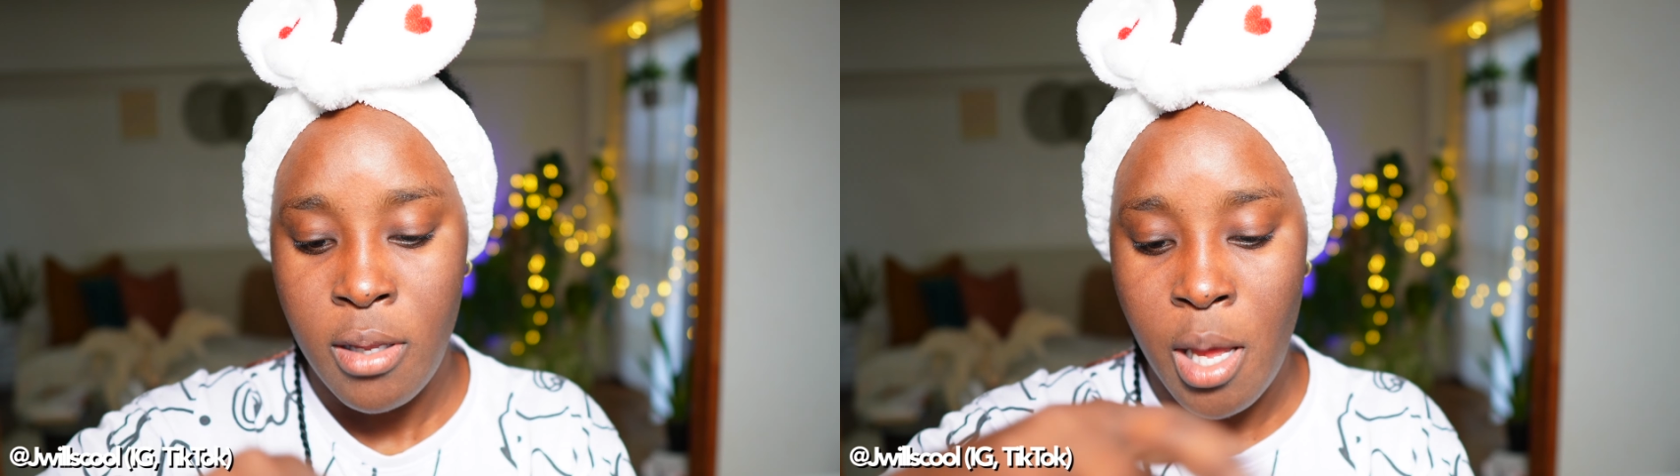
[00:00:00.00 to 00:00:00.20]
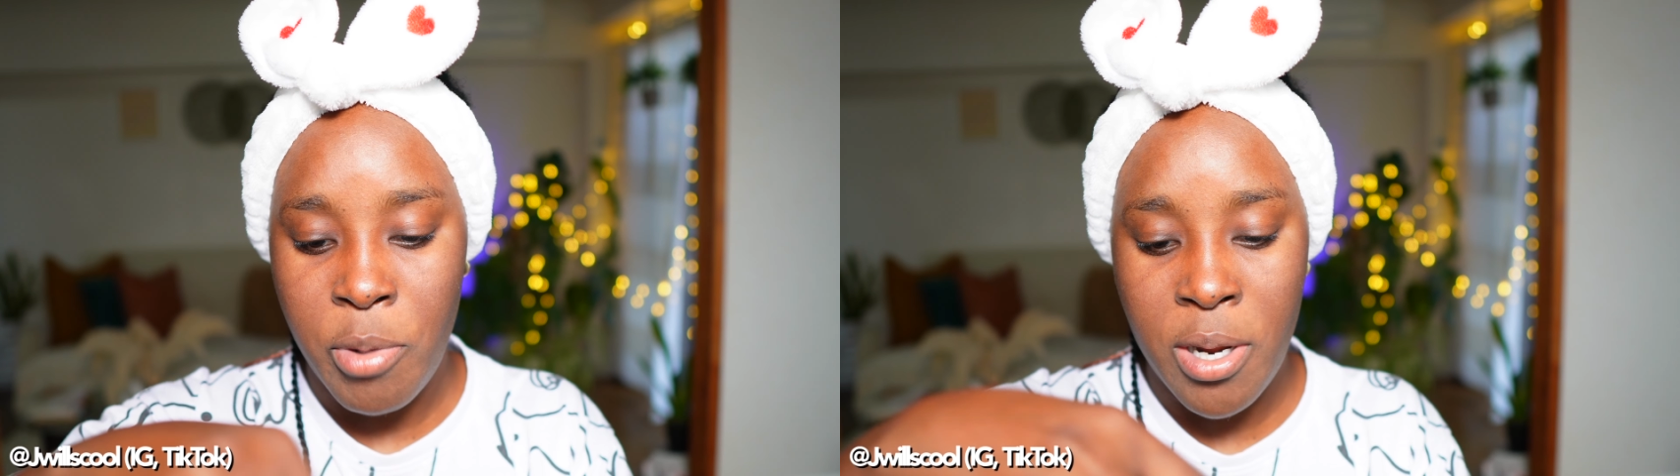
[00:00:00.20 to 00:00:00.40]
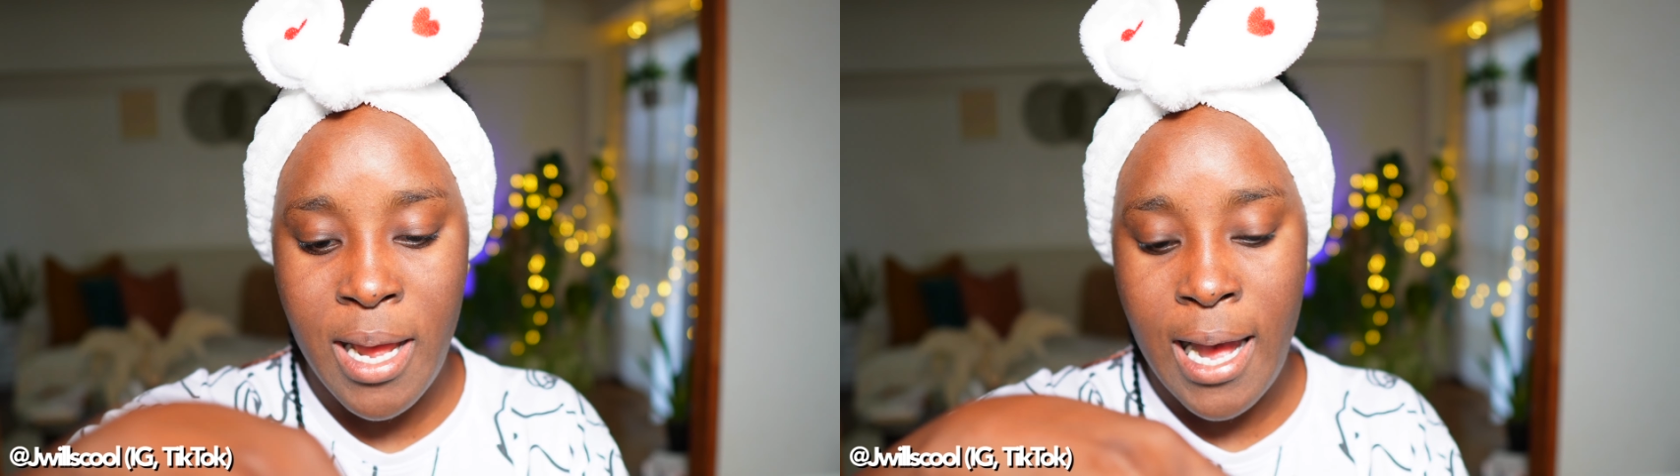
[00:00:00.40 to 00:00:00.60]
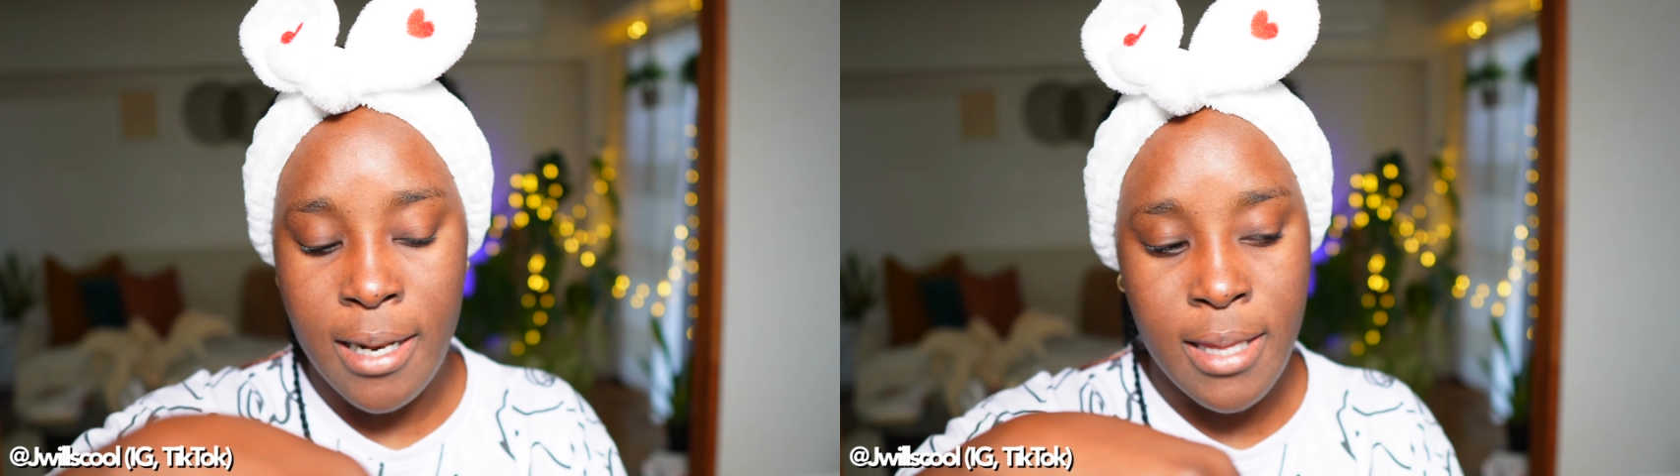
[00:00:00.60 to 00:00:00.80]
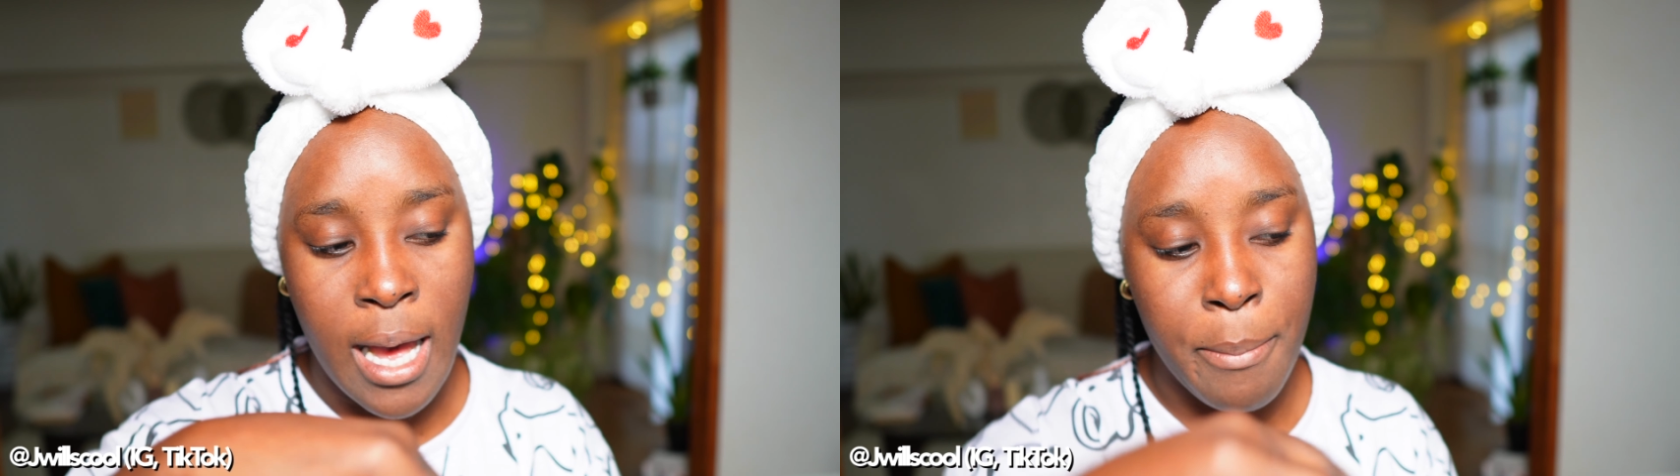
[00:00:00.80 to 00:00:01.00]
I'm gonna
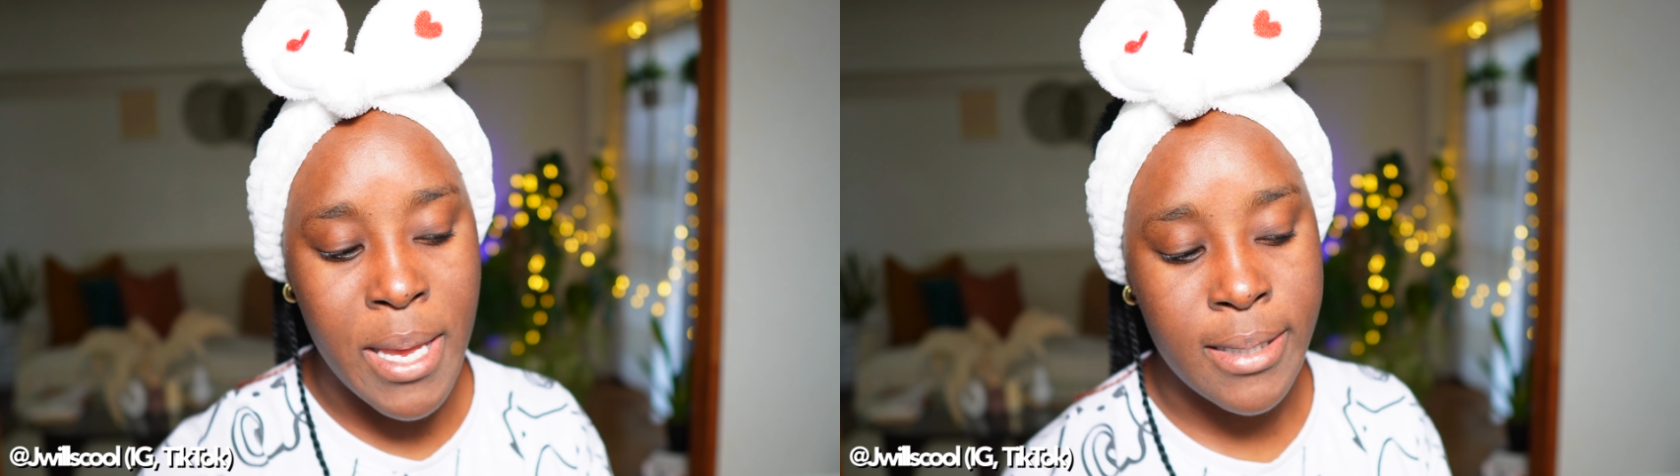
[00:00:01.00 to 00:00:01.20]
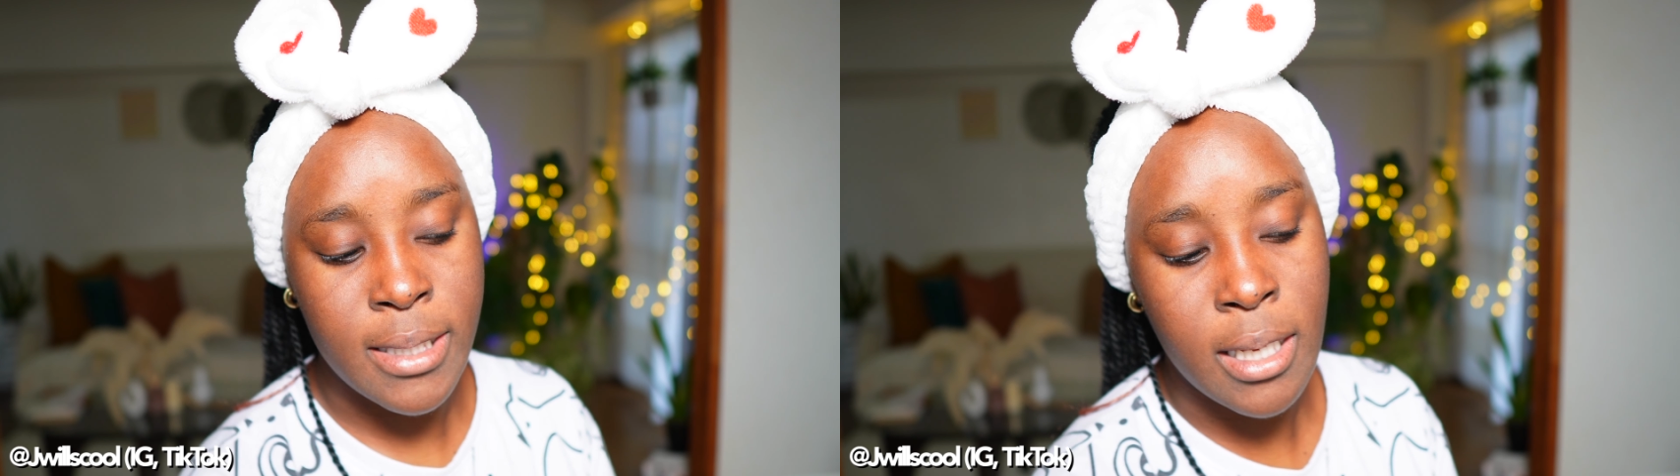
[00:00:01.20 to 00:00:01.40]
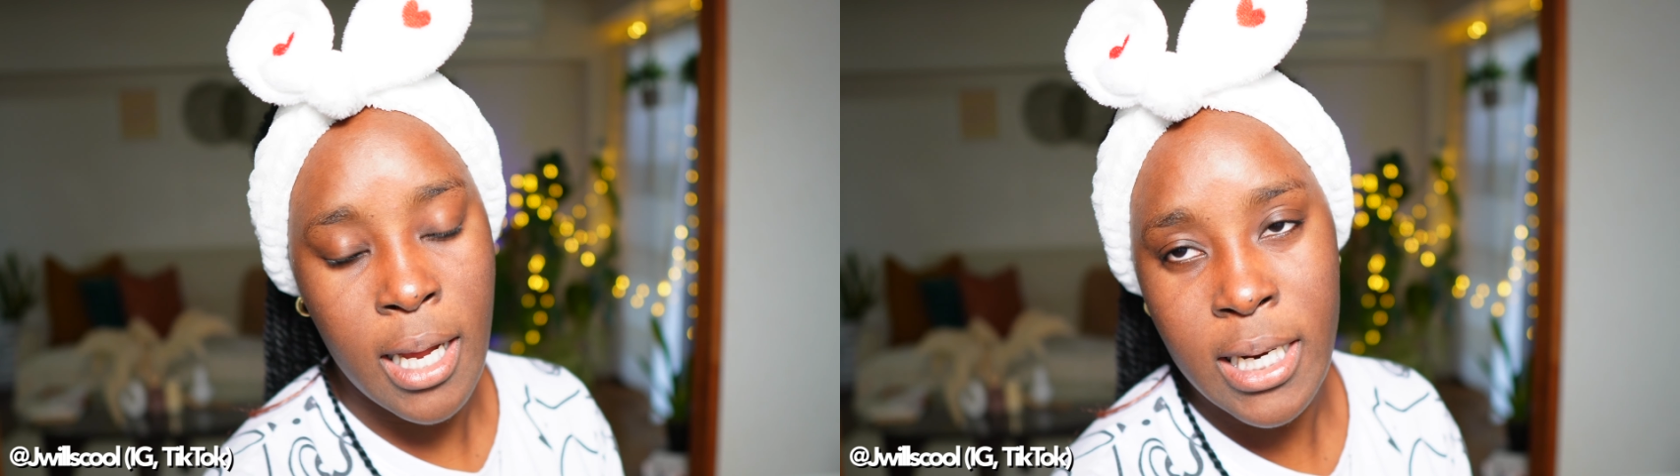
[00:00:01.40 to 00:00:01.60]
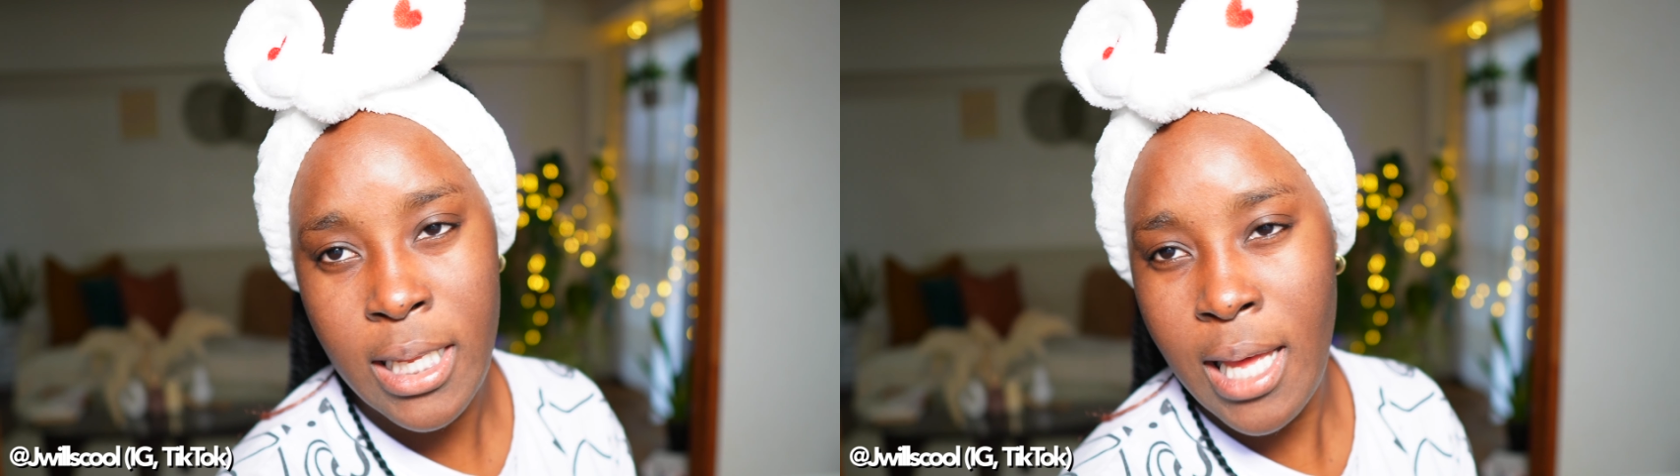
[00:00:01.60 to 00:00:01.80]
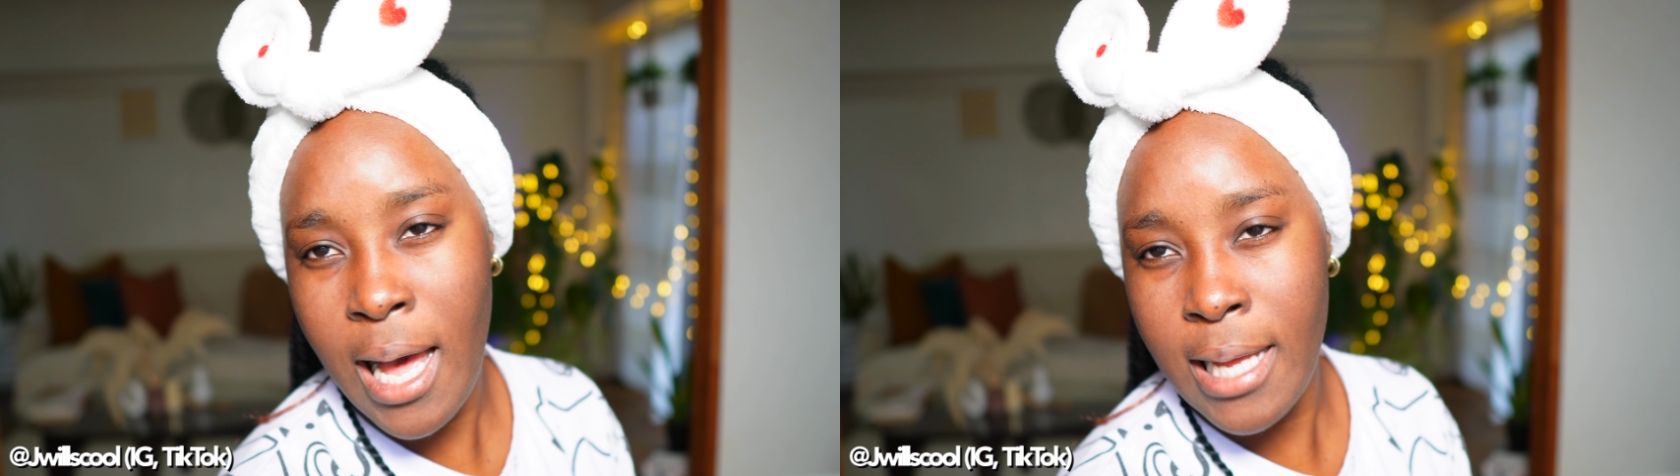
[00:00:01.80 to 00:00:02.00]
add that
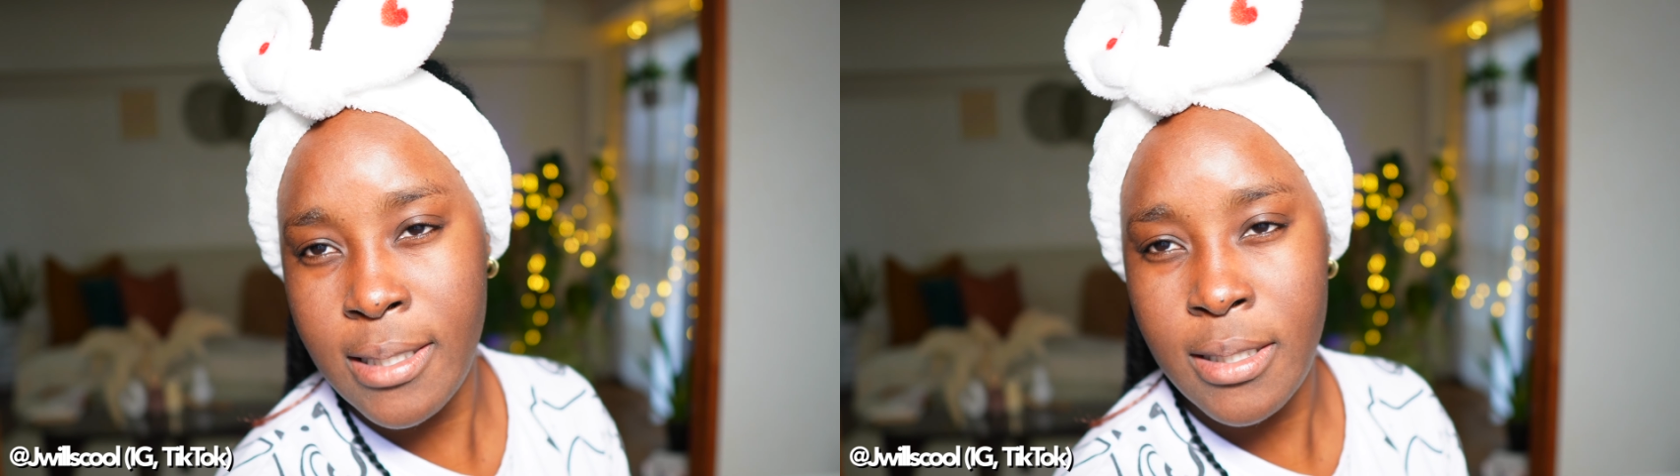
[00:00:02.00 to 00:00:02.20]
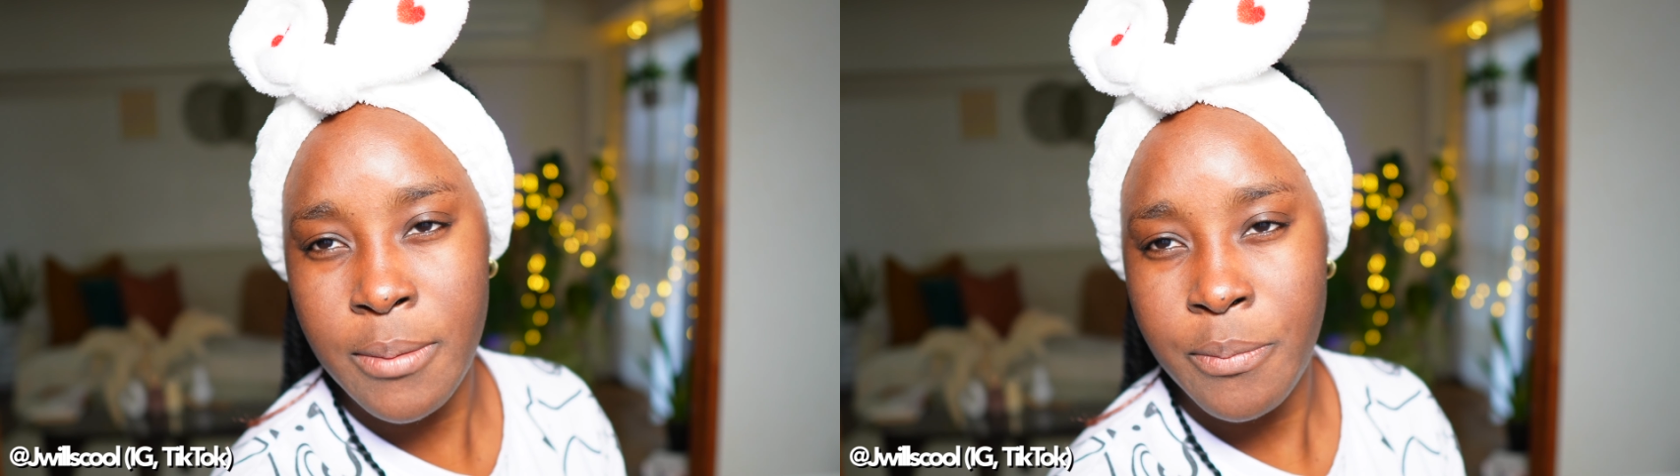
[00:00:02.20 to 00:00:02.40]
basically as